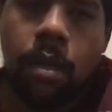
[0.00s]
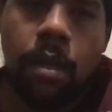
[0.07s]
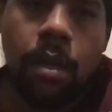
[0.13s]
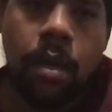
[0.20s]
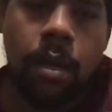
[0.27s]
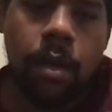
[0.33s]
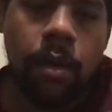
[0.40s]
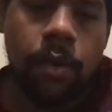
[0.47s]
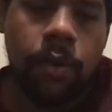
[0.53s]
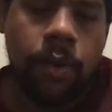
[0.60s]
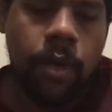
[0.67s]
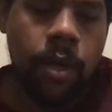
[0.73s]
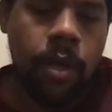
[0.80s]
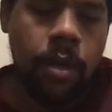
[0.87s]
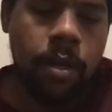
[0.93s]

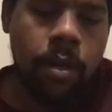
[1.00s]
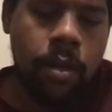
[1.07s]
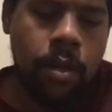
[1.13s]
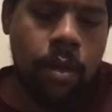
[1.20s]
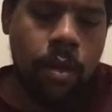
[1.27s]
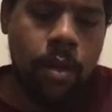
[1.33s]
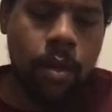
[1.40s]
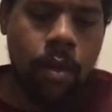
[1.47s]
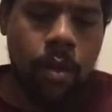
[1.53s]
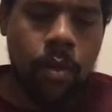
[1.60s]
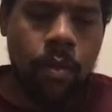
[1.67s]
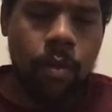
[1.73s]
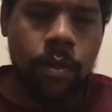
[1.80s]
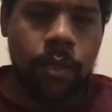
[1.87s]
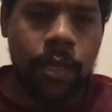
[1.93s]
Alright,
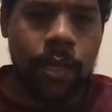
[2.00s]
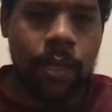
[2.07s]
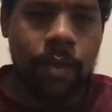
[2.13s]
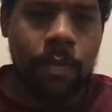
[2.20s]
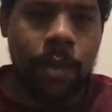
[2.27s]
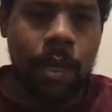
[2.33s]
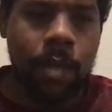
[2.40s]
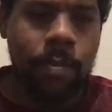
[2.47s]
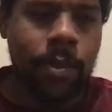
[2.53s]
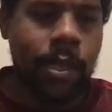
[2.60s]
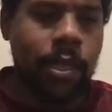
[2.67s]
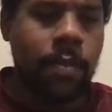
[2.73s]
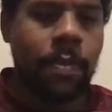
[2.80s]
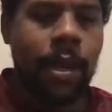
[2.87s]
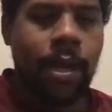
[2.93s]
take this
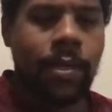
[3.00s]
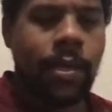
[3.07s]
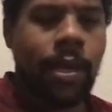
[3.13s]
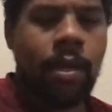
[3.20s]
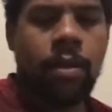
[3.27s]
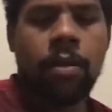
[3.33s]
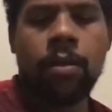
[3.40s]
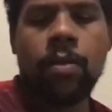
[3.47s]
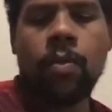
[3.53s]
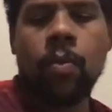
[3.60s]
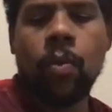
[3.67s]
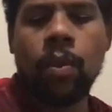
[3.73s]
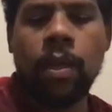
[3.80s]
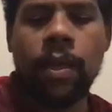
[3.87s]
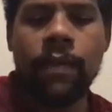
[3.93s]
medium-sized box out.
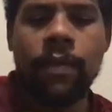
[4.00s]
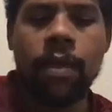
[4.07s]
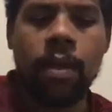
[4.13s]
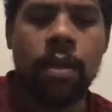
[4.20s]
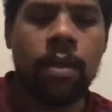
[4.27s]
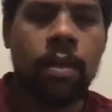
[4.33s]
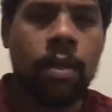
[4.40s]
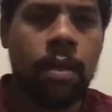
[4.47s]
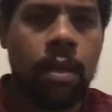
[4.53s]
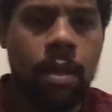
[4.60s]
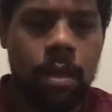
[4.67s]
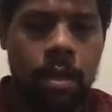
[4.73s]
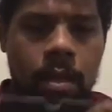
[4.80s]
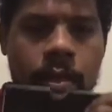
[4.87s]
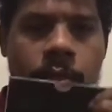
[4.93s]
We'll leave the
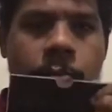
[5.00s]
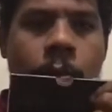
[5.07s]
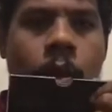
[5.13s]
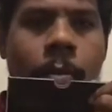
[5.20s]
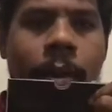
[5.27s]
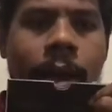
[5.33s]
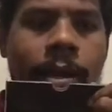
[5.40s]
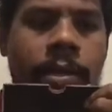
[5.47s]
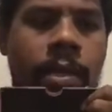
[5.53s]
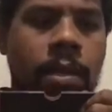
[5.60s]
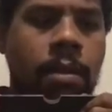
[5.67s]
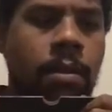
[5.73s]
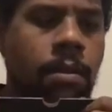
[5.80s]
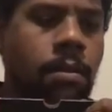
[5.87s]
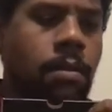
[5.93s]
small box
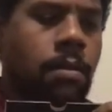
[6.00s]
in.